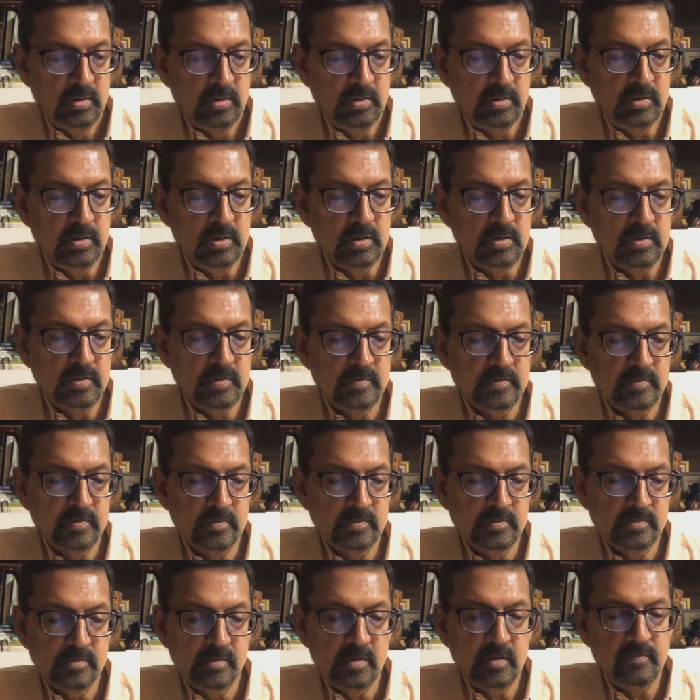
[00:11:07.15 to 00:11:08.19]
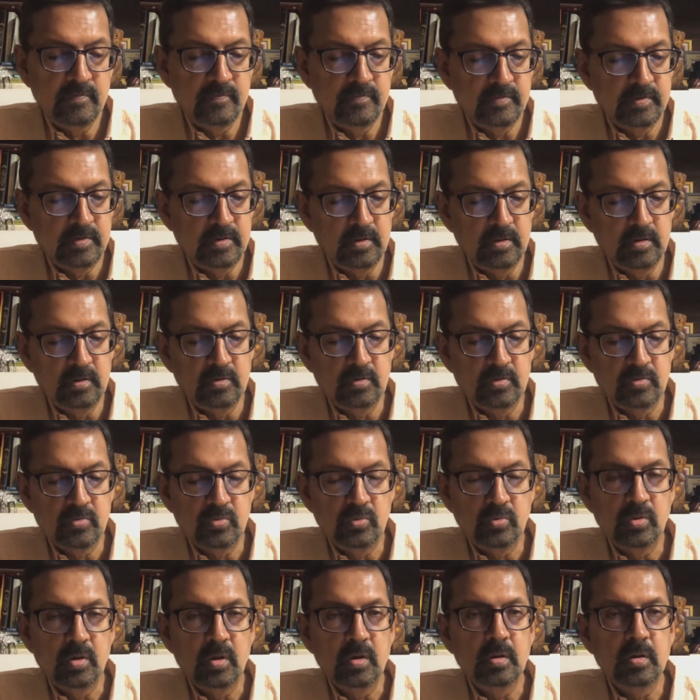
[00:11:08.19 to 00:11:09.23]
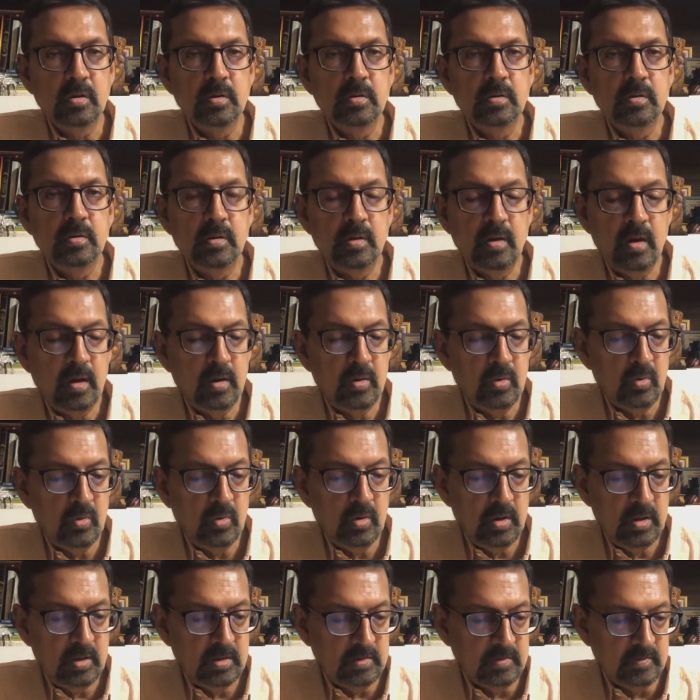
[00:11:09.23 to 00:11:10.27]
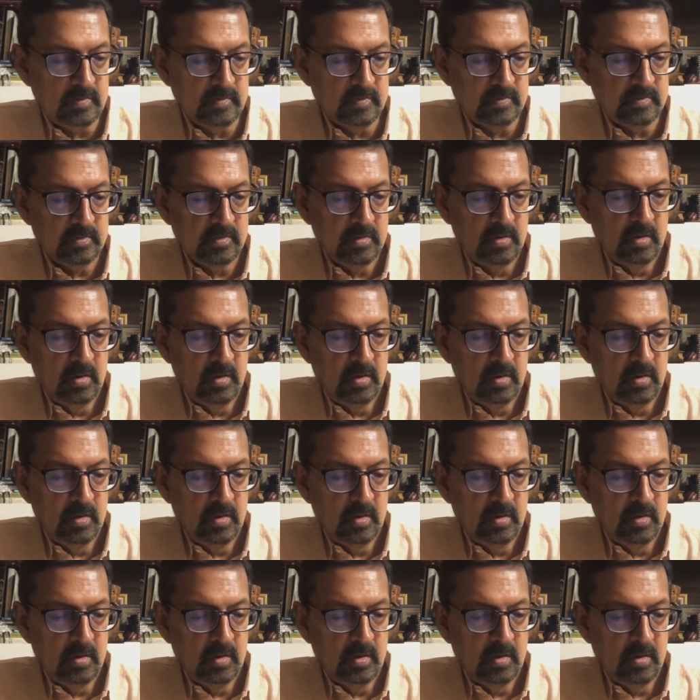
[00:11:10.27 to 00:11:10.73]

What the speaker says: Ears are sifting through the narrow lens.